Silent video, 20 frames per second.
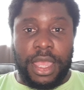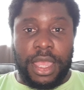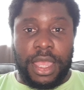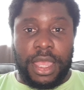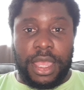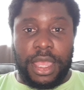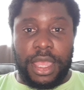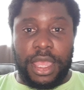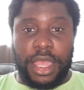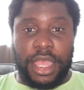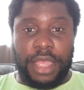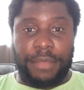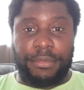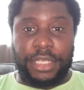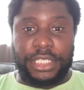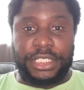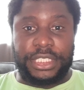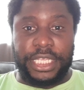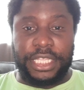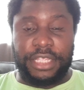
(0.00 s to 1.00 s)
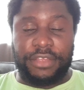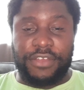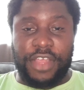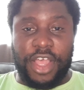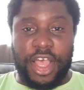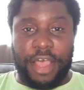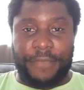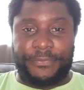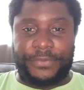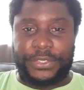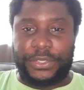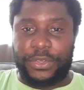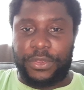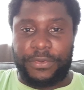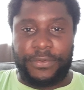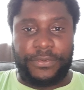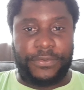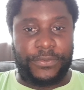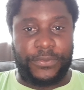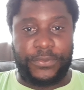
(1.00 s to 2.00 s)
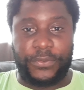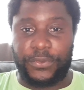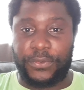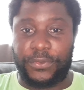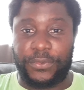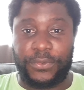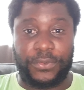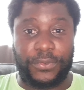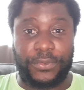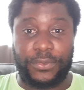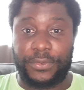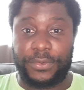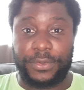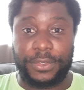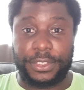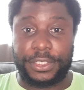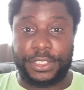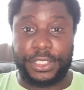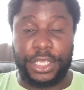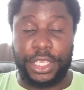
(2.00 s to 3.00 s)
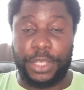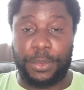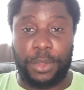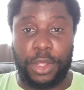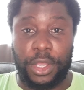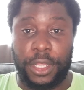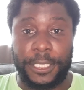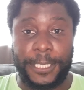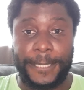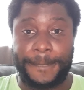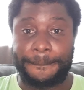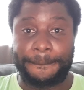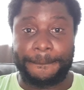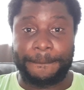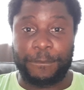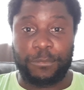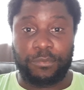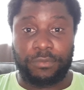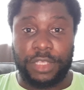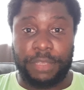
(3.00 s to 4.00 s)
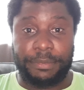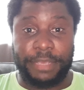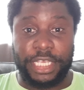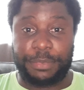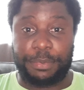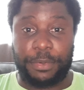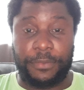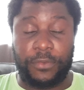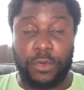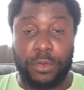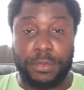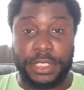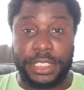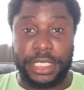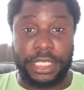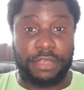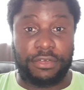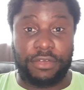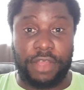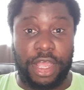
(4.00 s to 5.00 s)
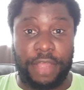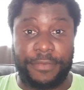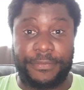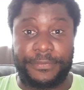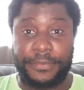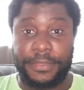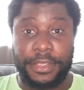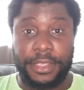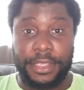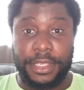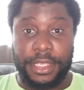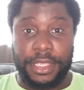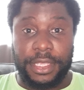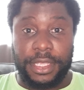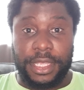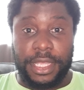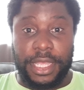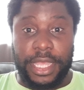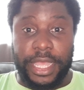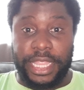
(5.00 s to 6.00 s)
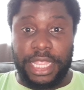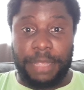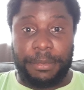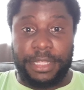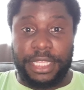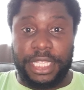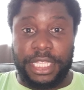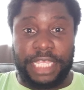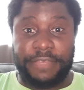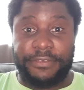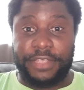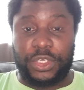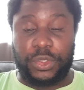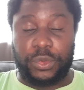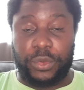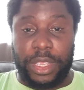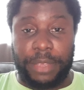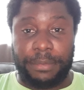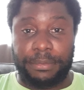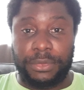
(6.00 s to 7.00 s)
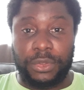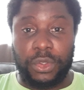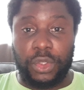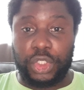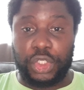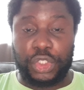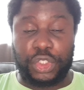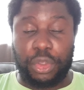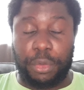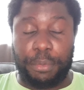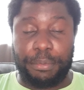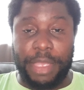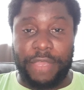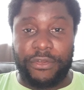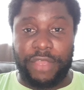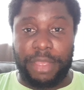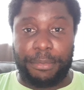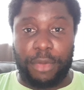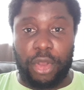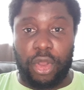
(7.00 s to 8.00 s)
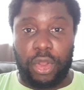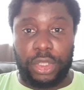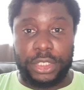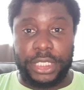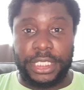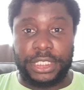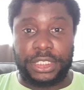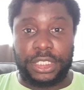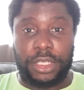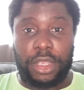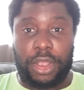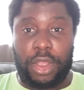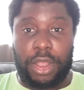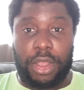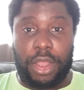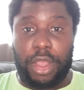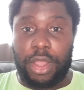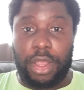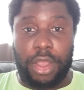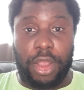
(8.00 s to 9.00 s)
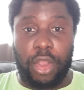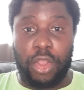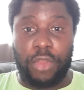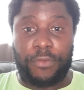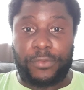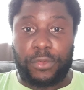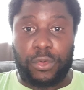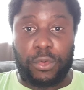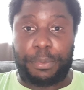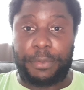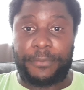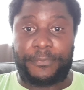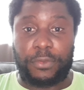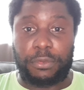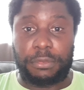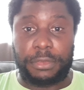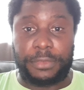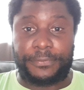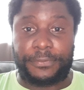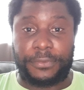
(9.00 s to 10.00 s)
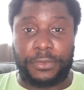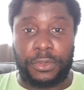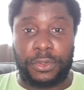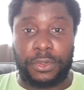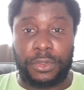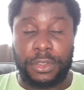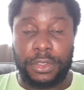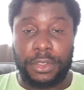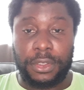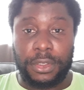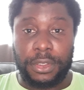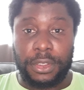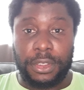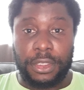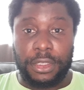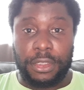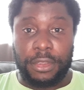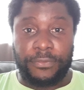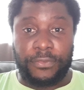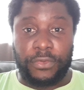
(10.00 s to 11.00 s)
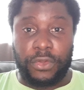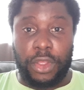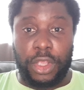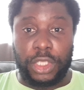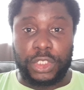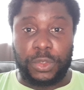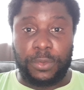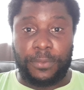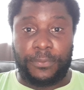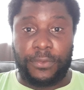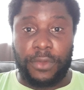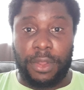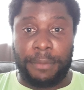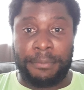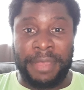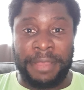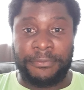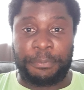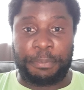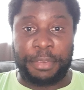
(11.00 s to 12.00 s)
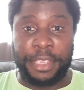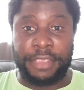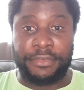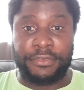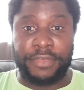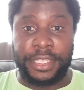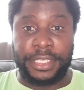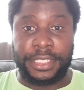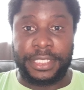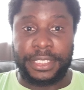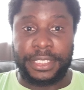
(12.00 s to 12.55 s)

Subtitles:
My centre halves, I'll tell you what, the best performing centre half, and I'm going to give it to him not just on merit but on his overall performance for Arsenal for a month period